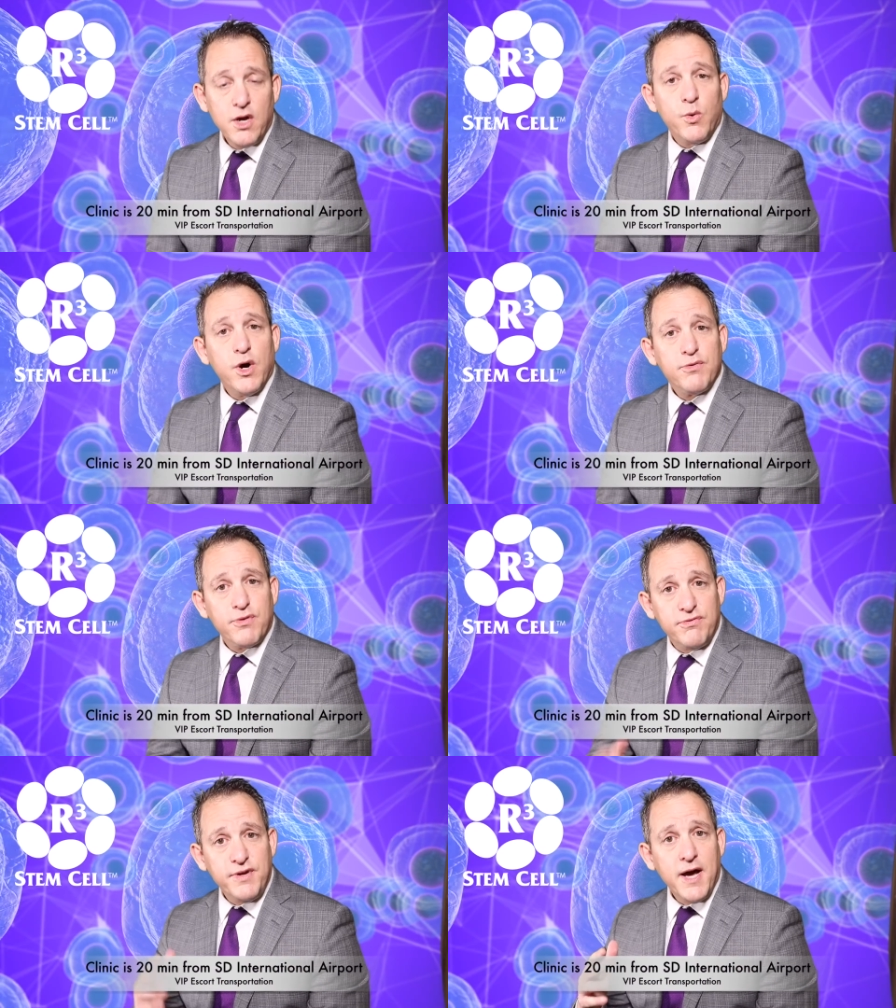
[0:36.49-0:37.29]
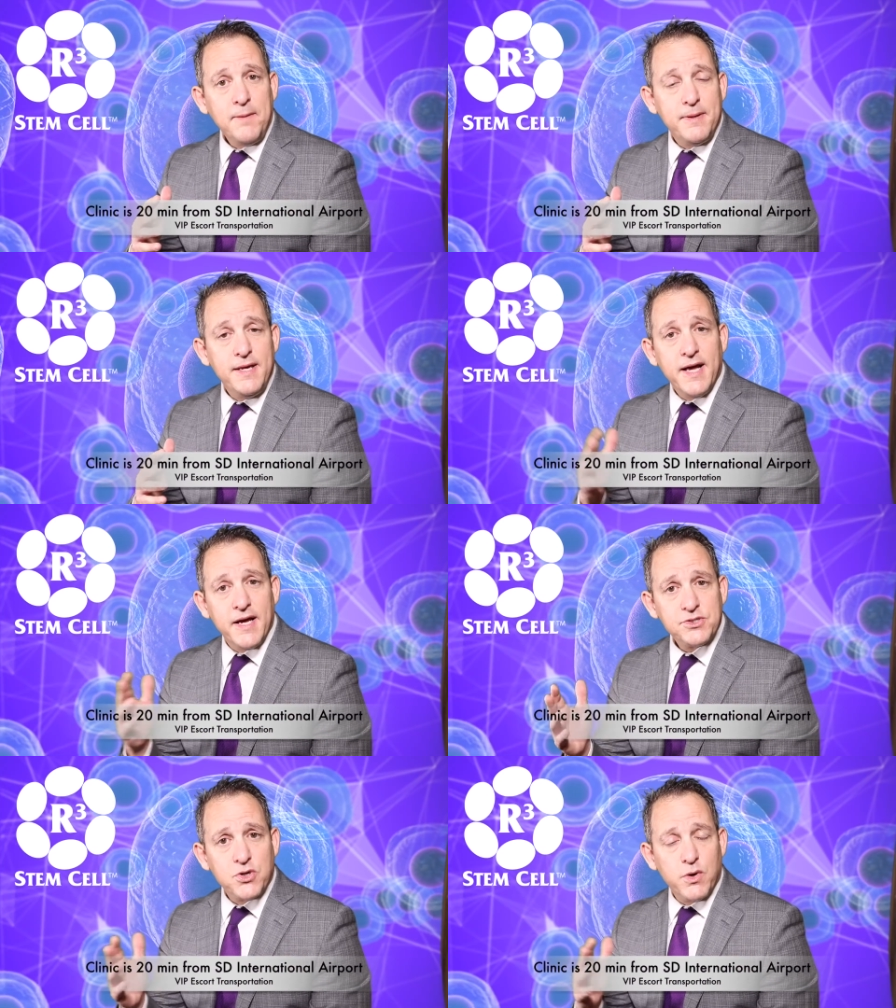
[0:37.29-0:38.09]
We offer VIP
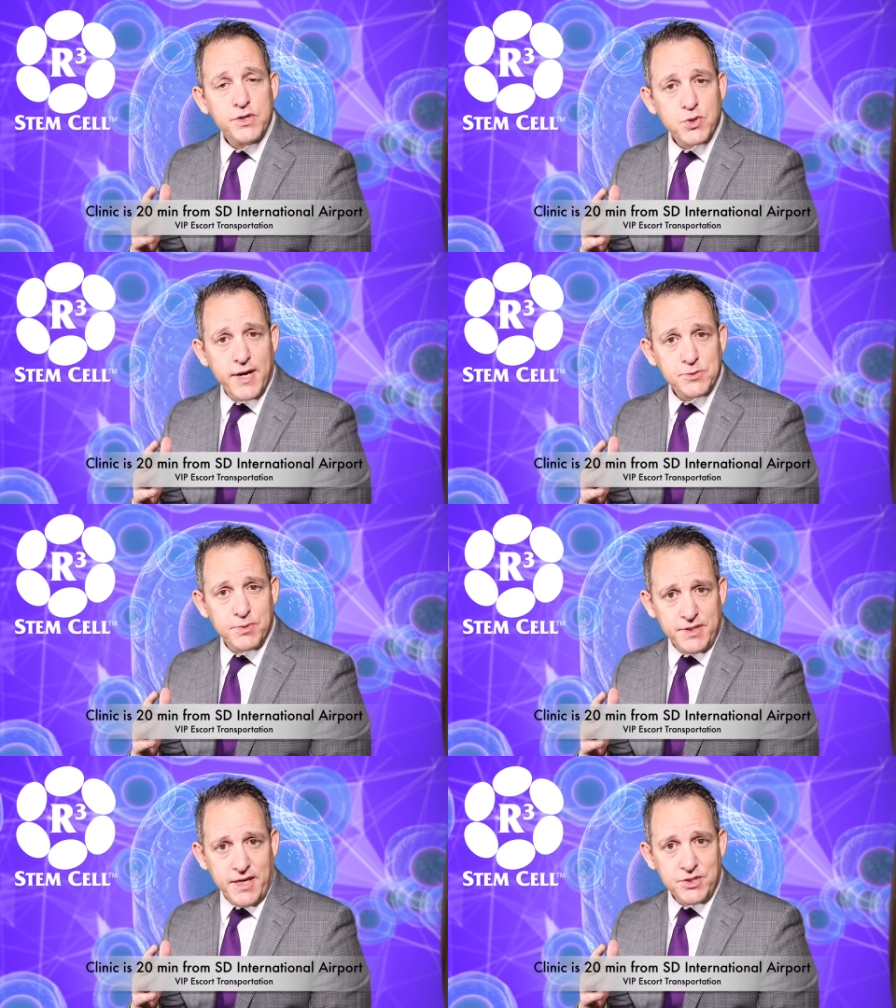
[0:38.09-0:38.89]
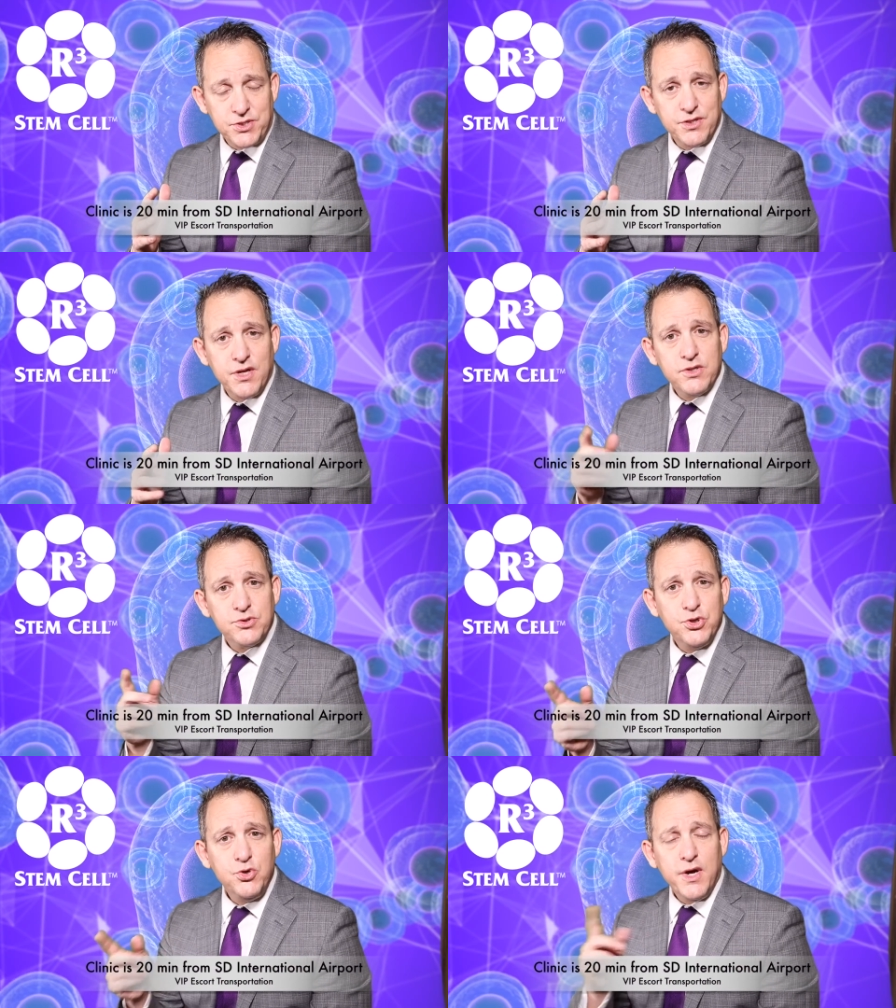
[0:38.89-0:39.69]
escort transportation
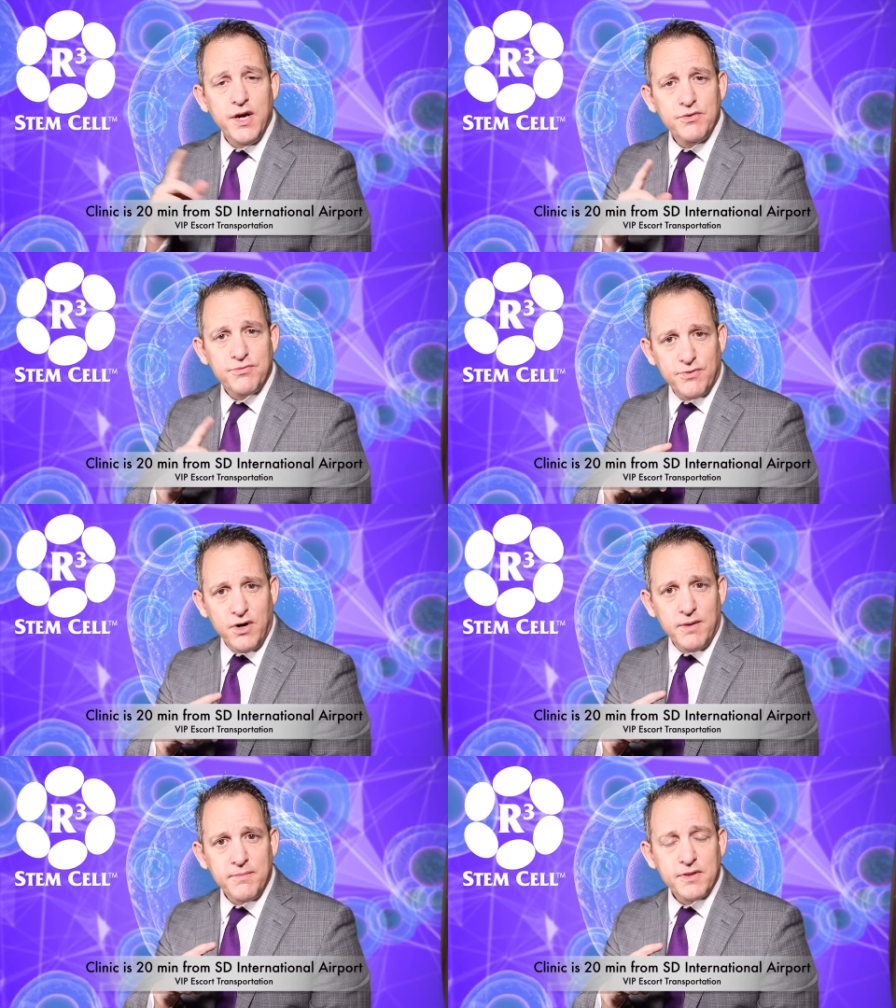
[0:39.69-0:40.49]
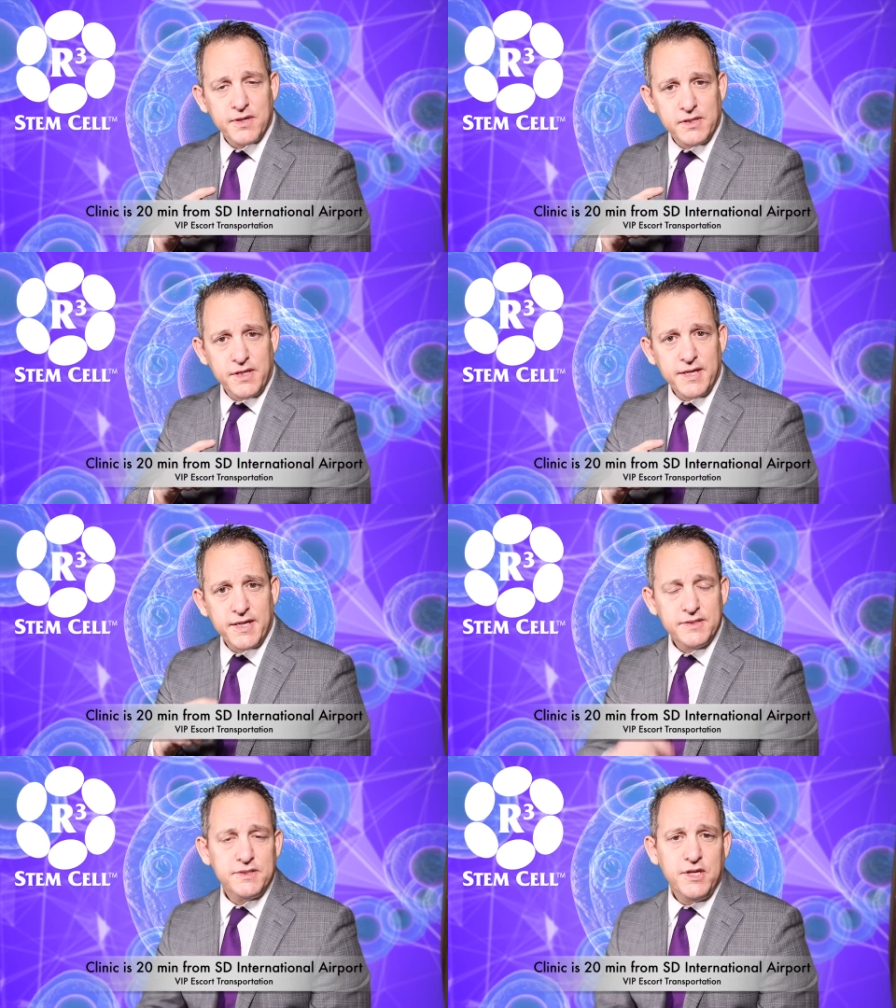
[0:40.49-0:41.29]
to and from the clinic
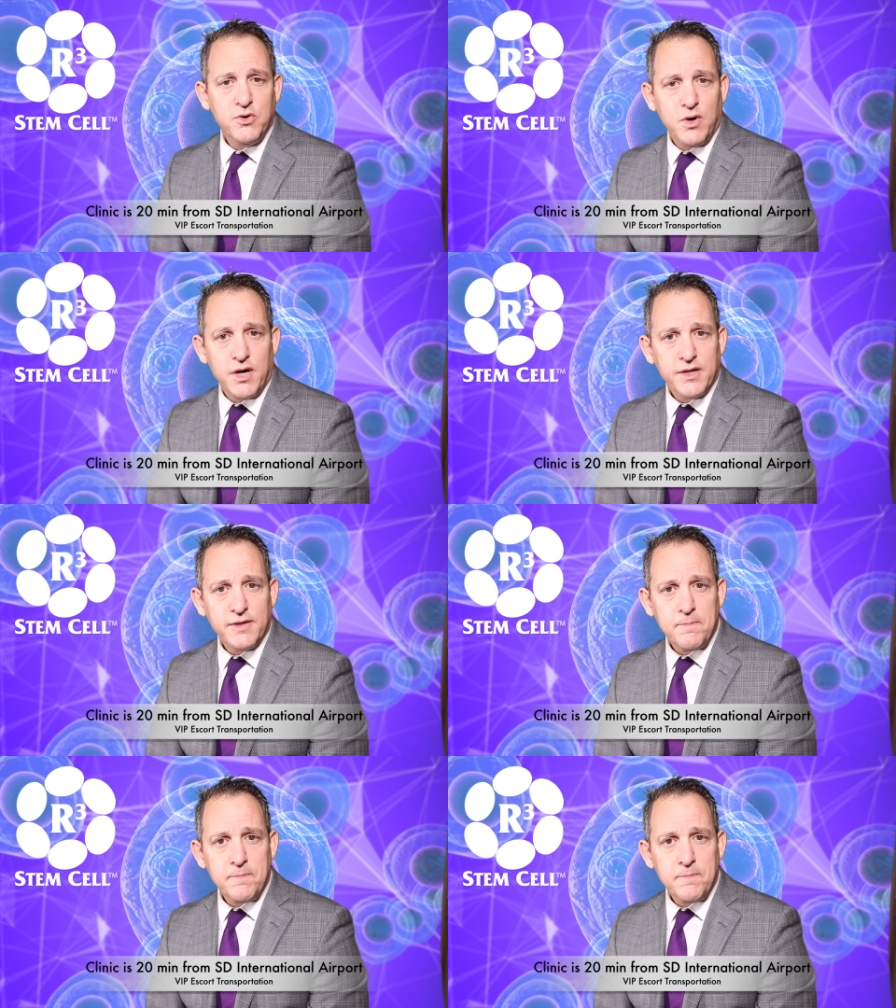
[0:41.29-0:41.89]
in Tijuana.